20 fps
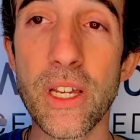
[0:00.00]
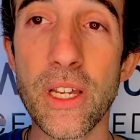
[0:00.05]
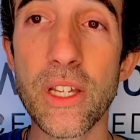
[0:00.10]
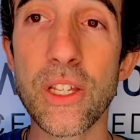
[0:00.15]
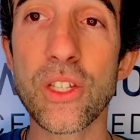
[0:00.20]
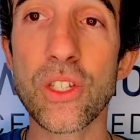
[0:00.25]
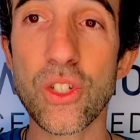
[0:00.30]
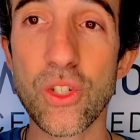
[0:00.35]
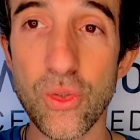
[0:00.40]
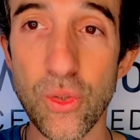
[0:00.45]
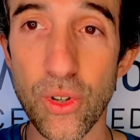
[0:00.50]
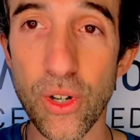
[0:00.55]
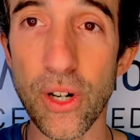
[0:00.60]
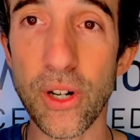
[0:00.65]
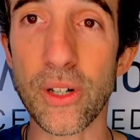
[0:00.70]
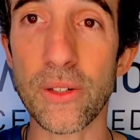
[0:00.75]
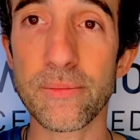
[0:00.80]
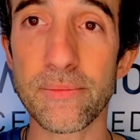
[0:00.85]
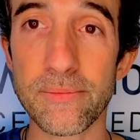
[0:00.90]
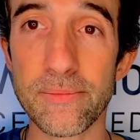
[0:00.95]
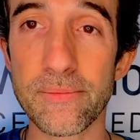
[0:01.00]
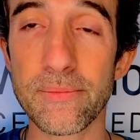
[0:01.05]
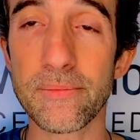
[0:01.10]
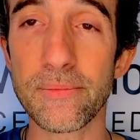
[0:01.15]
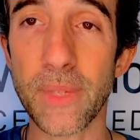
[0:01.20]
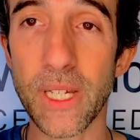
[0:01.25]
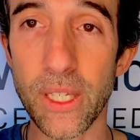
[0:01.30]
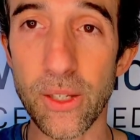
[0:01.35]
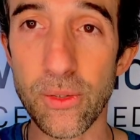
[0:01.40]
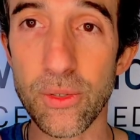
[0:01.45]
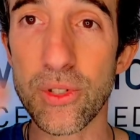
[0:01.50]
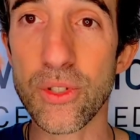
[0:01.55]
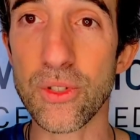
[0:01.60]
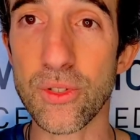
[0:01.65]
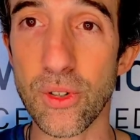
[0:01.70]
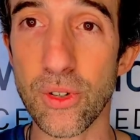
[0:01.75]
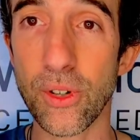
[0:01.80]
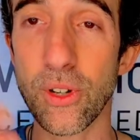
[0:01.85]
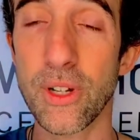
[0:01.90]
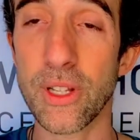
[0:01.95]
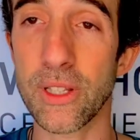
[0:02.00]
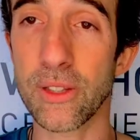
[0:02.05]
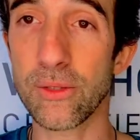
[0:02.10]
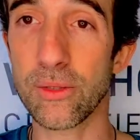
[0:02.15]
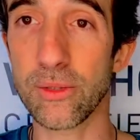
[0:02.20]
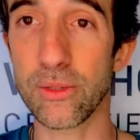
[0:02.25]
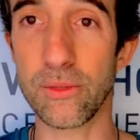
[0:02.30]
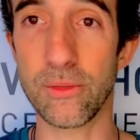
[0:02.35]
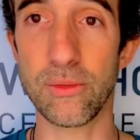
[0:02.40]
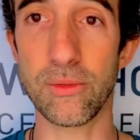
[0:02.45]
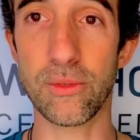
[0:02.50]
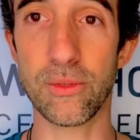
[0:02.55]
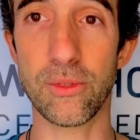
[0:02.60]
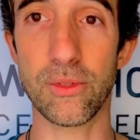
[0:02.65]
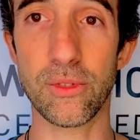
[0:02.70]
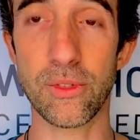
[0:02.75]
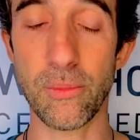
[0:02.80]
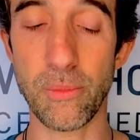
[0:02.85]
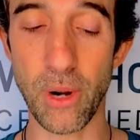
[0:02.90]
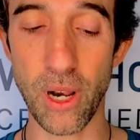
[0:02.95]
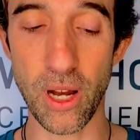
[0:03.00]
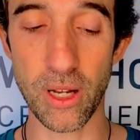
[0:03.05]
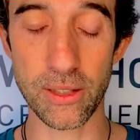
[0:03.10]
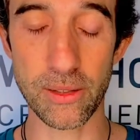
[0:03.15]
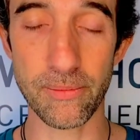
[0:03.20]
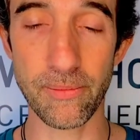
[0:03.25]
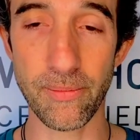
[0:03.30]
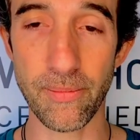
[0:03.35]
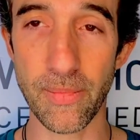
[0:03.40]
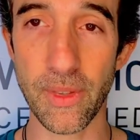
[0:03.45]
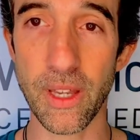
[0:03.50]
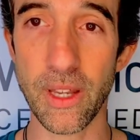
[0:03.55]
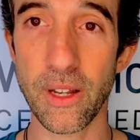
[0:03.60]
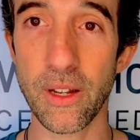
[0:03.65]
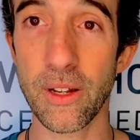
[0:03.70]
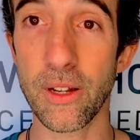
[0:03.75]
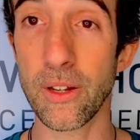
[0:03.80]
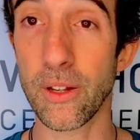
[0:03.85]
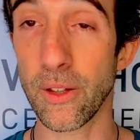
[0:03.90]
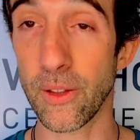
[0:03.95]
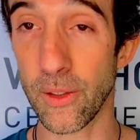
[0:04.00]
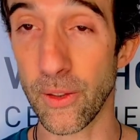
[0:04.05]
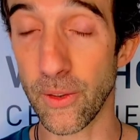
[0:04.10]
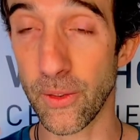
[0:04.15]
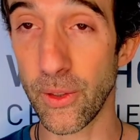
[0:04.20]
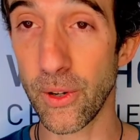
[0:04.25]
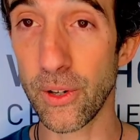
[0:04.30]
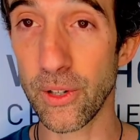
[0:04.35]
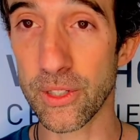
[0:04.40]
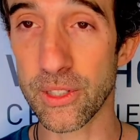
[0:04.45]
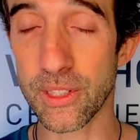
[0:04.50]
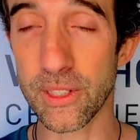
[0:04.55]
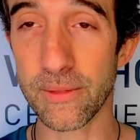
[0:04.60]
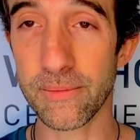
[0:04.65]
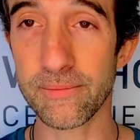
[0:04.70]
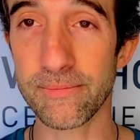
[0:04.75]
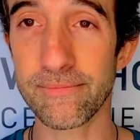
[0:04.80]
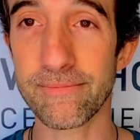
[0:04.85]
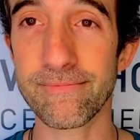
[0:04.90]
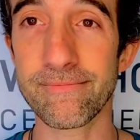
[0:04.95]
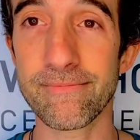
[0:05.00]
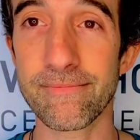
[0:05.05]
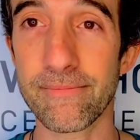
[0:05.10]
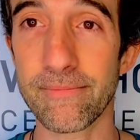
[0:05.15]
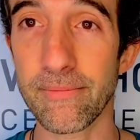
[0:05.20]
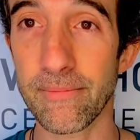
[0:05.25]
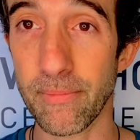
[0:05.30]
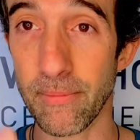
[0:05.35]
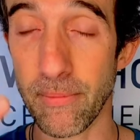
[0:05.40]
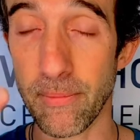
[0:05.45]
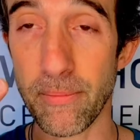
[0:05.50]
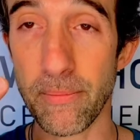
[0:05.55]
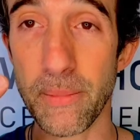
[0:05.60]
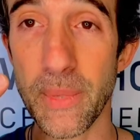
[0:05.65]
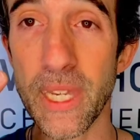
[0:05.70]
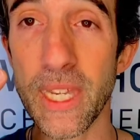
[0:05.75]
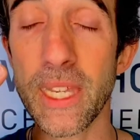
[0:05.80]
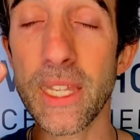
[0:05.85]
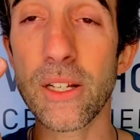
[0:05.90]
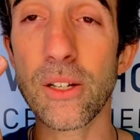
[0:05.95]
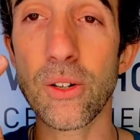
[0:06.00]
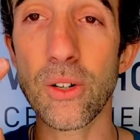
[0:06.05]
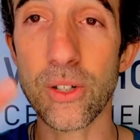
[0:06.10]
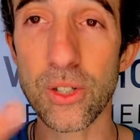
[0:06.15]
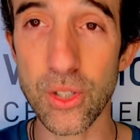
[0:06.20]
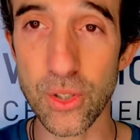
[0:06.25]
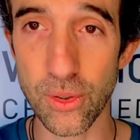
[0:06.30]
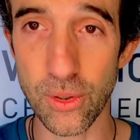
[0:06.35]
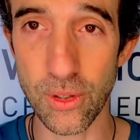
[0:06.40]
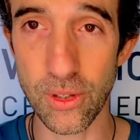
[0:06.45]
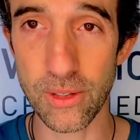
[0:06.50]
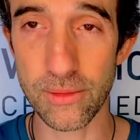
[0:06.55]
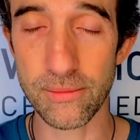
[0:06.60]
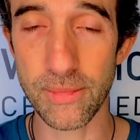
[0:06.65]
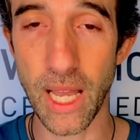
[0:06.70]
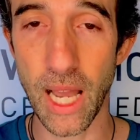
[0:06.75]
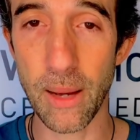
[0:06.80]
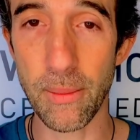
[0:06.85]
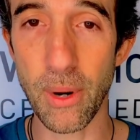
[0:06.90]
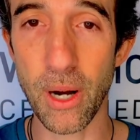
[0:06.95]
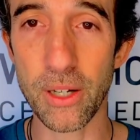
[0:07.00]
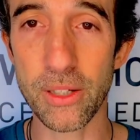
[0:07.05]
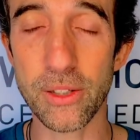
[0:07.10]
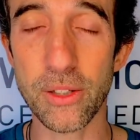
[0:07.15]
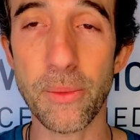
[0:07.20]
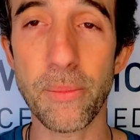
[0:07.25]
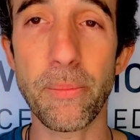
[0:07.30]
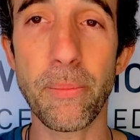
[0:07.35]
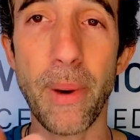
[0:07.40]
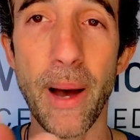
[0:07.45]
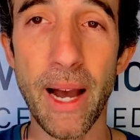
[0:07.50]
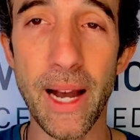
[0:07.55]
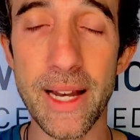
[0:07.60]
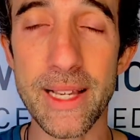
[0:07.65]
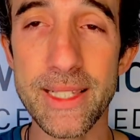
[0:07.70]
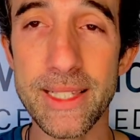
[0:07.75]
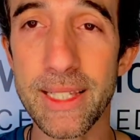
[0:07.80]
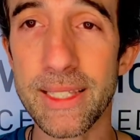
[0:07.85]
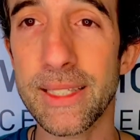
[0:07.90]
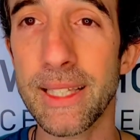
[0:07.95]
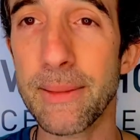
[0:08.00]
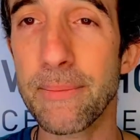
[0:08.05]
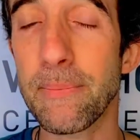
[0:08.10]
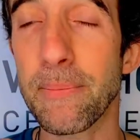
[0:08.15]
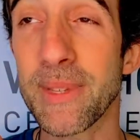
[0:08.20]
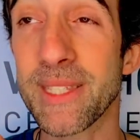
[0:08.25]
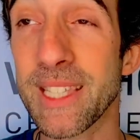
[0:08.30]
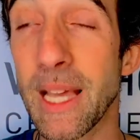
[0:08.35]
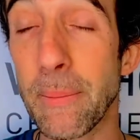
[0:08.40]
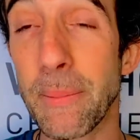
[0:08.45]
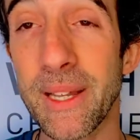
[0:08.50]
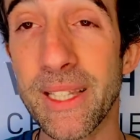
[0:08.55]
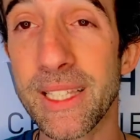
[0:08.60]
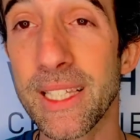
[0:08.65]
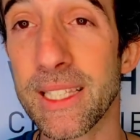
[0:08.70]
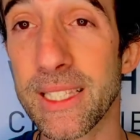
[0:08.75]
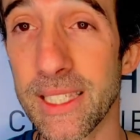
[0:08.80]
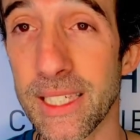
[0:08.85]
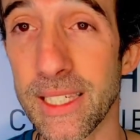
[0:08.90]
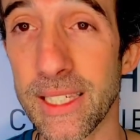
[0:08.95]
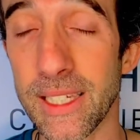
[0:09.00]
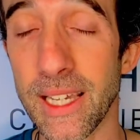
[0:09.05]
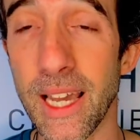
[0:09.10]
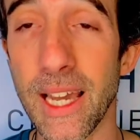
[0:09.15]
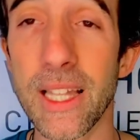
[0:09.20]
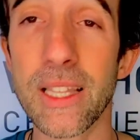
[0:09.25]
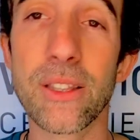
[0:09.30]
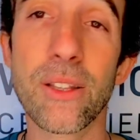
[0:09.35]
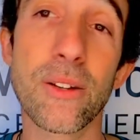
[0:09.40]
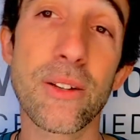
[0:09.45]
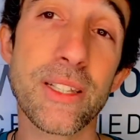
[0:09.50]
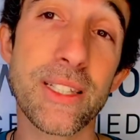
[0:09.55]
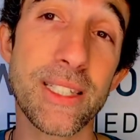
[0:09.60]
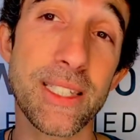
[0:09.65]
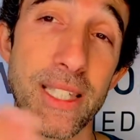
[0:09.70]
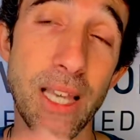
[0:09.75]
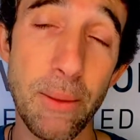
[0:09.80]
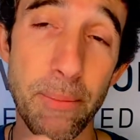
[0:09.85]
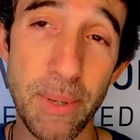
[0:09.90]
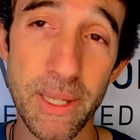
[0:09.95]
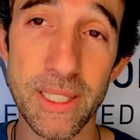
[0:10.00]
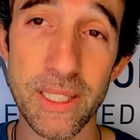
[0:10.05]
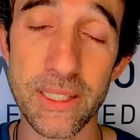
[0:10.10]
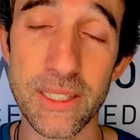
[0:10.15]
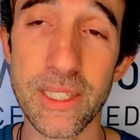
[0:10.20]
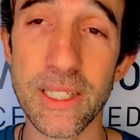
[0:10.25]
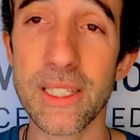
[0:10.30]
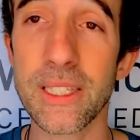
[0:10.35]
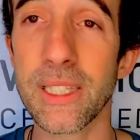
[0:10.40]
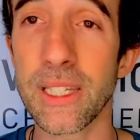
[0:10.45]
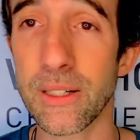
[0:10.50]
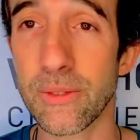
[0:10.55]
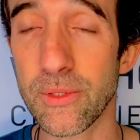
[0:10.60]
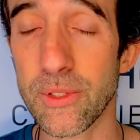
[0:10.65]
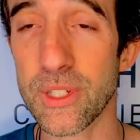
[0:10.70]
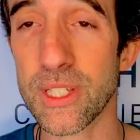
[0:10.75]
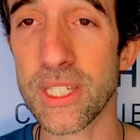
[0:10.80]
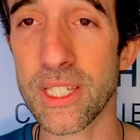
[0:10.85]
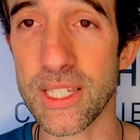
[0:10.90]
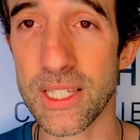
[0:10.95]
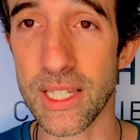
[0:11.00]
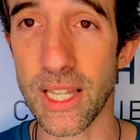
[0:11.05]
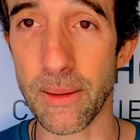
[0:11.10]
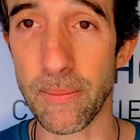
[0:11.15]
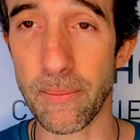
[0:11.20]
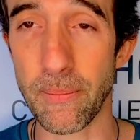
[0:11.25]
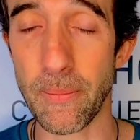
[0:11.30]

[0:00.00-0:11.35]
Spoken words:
stronger, make you stronger into the blood. Third, be in control about the parasympathetic and the sympathetic nervous system,